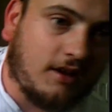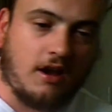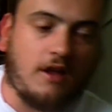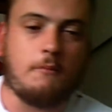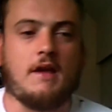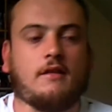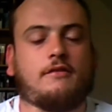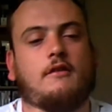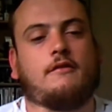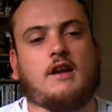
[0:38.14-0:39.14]
and the myth
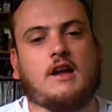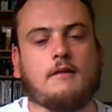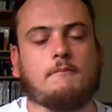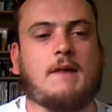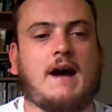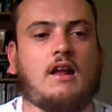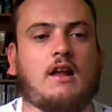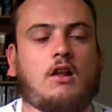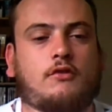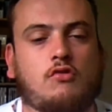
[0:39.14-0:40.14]
of
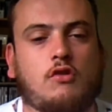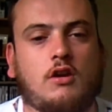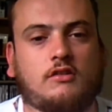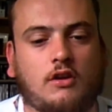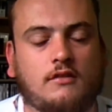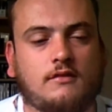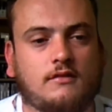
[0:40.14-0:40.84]
Milo of Croton.